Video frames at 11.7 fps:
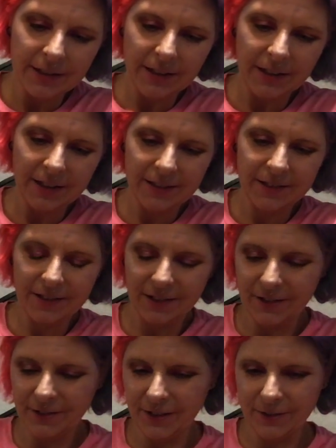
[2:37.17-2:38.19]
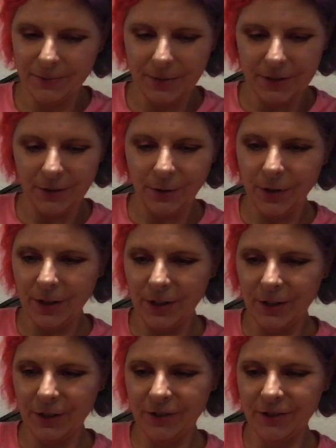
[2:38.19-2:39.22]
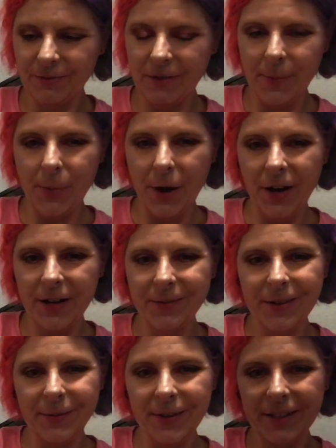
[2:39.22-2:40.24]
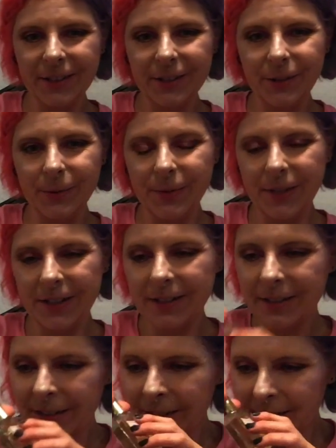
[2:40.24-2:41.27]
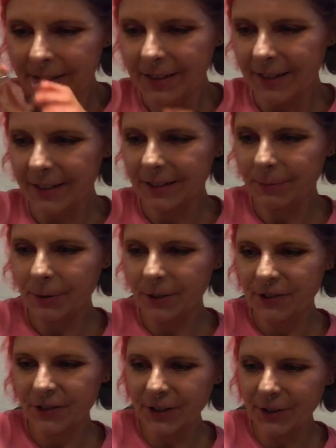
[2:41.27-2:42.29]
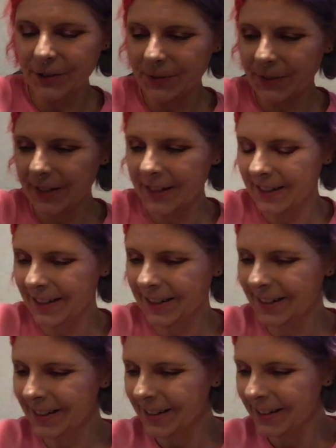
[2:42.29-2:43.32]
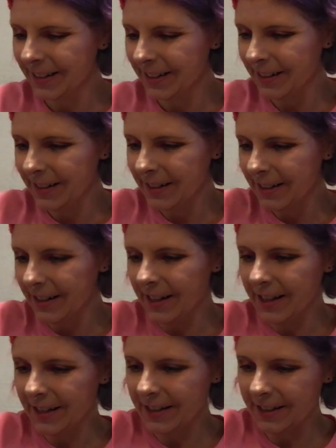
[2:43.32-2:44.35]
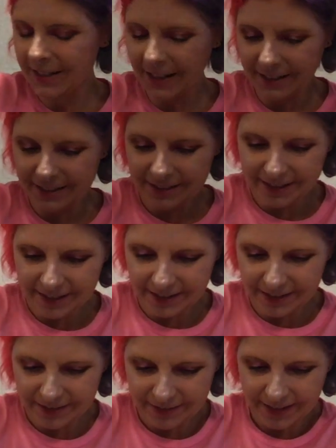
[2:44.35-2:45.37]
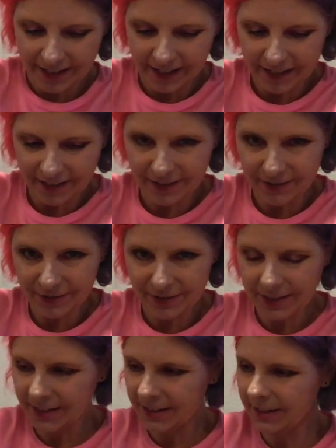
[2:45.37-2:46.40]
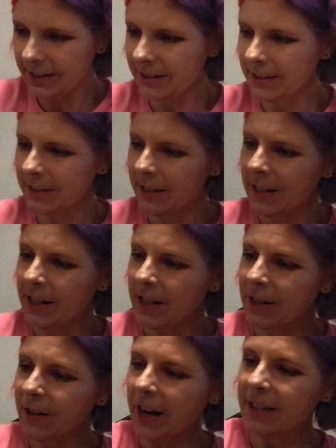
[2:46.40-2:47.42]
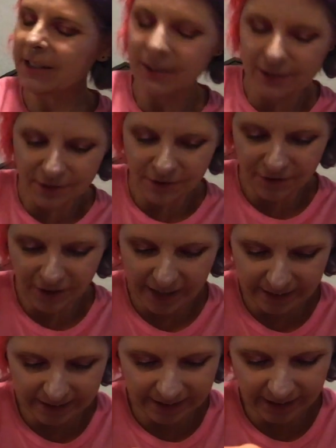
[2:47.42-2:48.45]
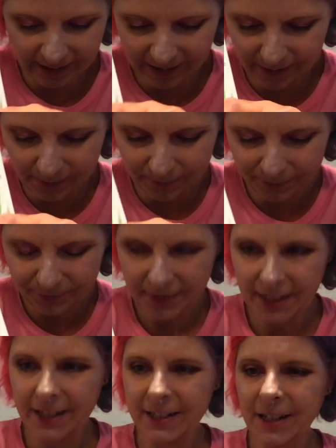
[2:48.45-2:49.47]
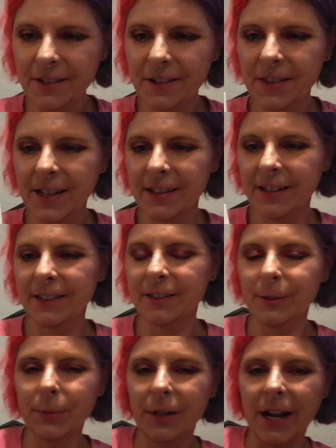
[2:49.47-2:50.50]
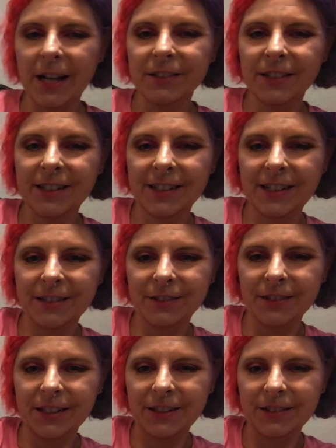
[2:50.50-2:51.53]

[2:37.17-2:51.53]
I don't know if I would put oil all over my body. Maybe a little bit, like it's perfume. And the next thing we have is Gratitude Face Serum. Another thing, like super hydrating. I don't